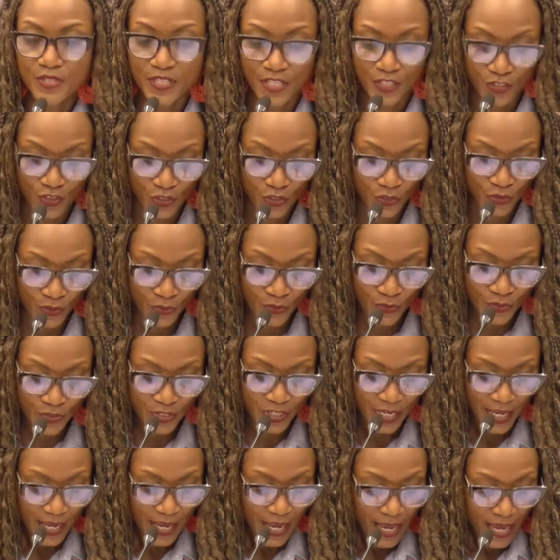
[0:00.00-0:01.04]
in
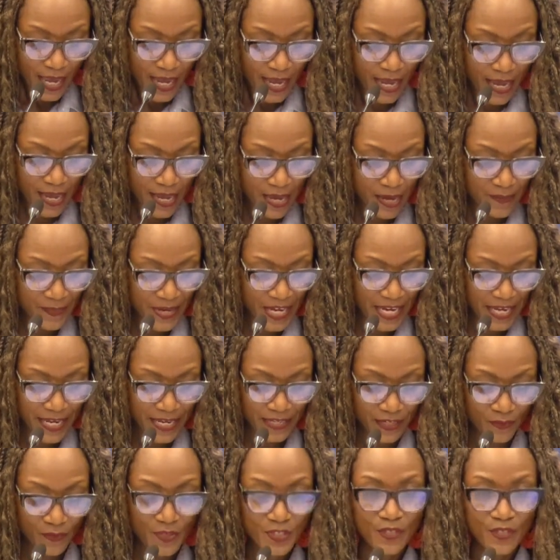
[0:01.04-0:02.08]
use.
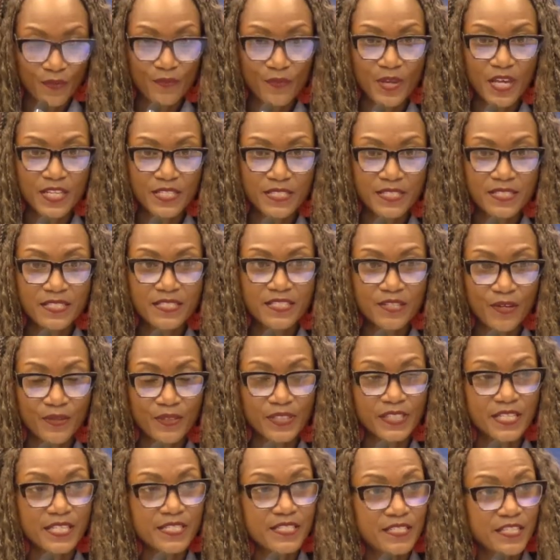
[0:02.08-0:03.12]
And it was
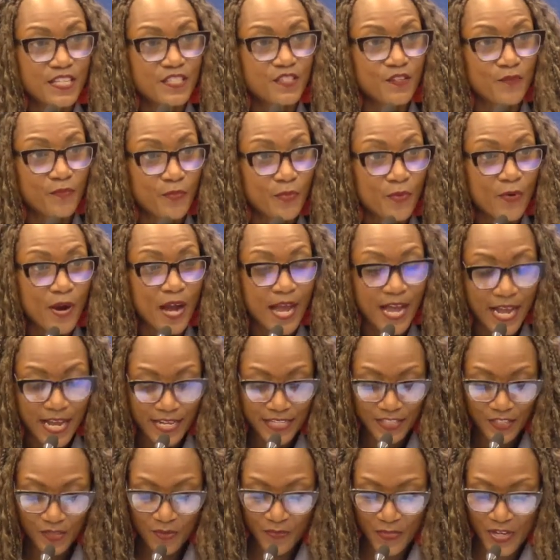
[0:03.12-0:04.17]
certainly a sense of
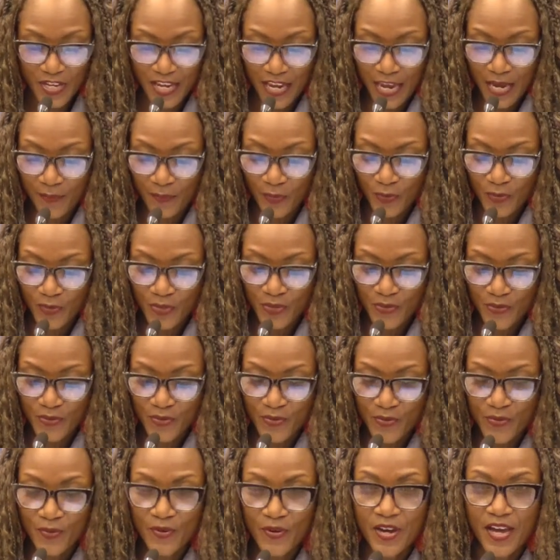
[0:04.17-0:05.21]
pride to be able
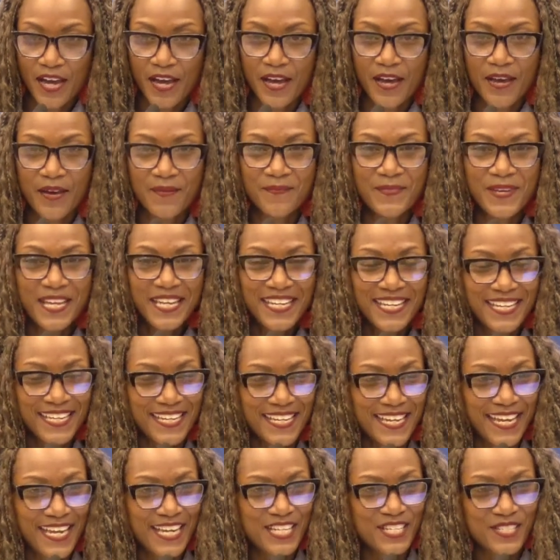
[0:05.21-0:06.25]
to
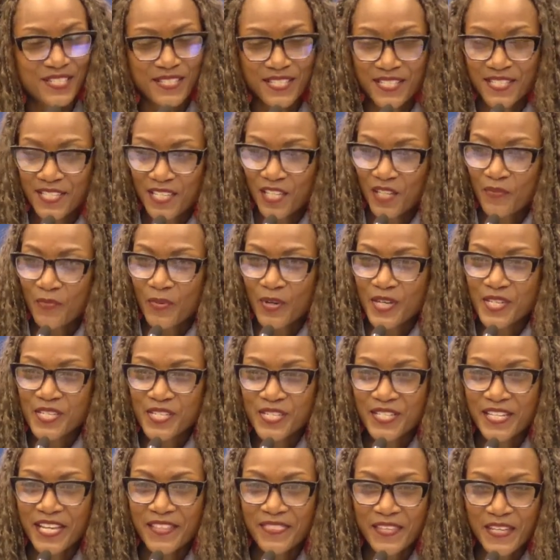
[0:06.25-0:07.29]
engage in the
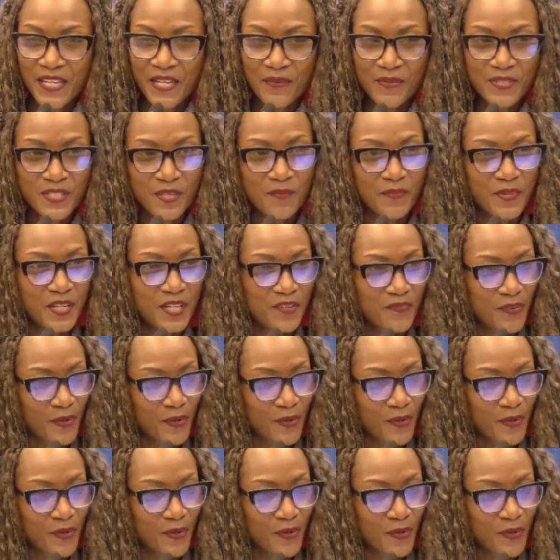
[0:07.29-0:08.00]
celebration. I think it was a bit of a